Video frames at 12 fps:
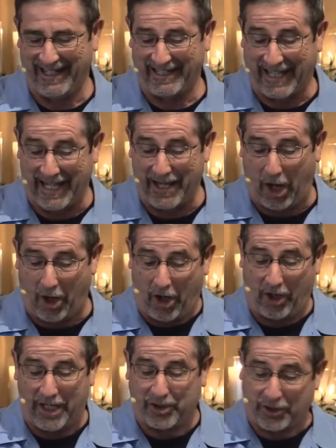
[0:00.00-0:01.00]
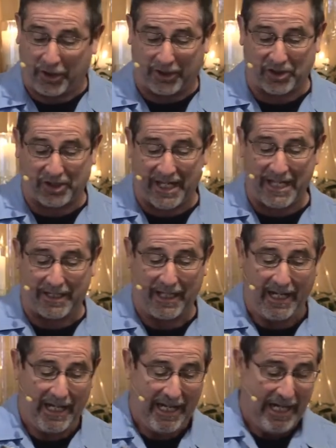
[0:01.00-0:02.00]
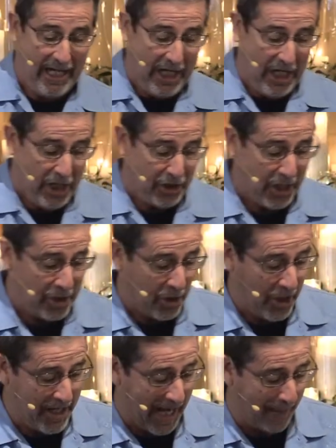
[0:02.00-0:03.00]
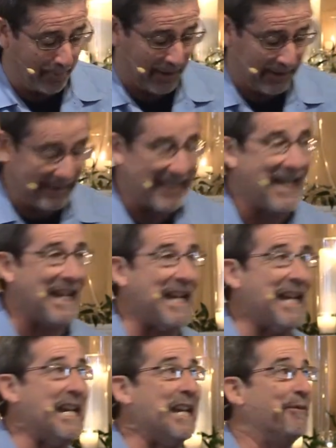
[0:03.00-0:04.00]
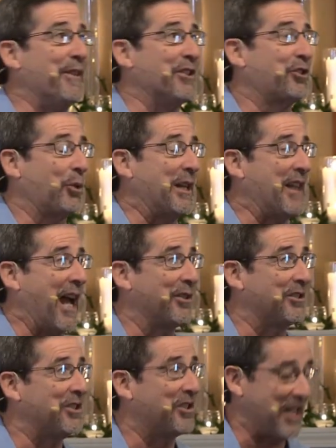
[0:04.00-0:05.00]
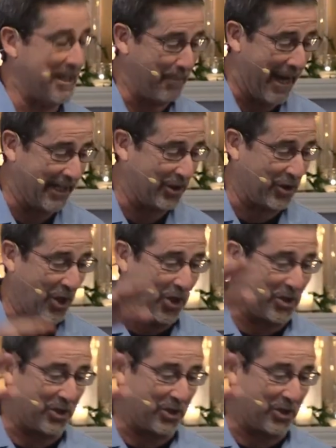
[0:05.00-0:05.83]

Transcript: Getting there early, she took a seat. She could not believe this 3,000 seat megachurch.